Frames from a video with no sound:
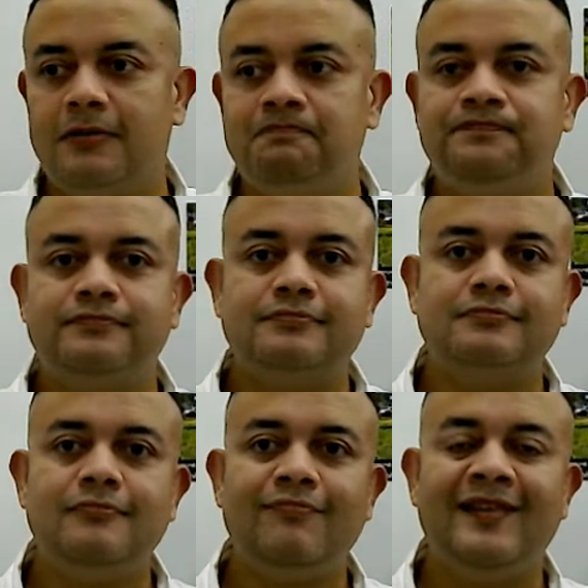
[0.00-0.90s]
it
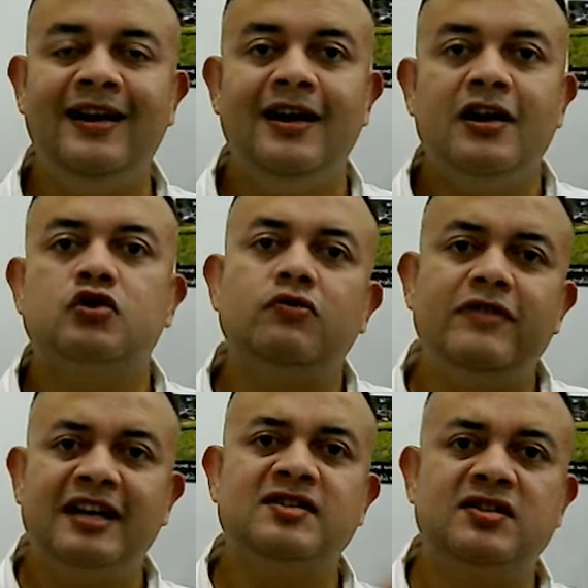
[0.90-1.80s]
so
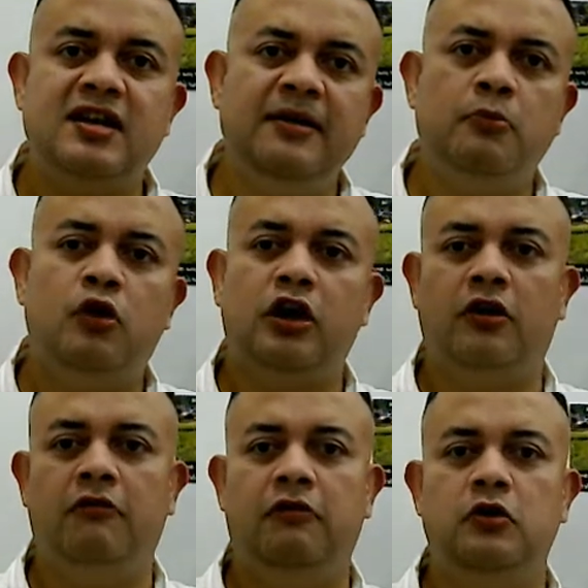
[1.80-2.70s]
we can study
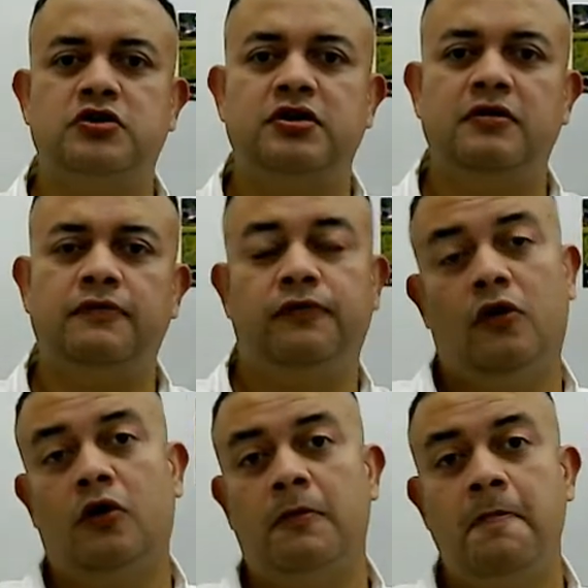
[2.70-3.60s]
molecular evolution
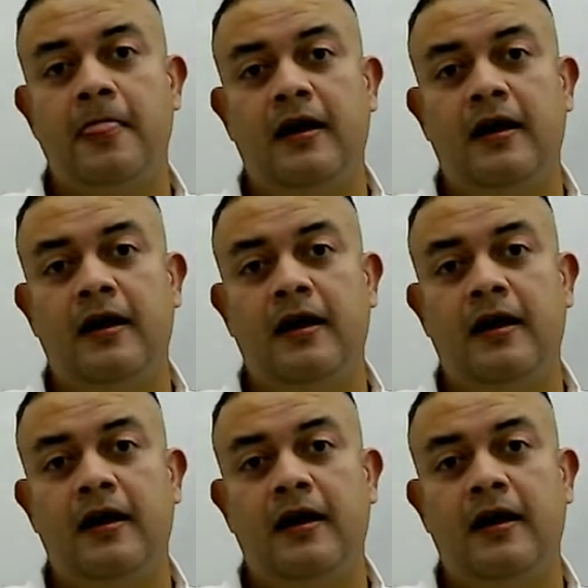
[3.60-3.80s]
for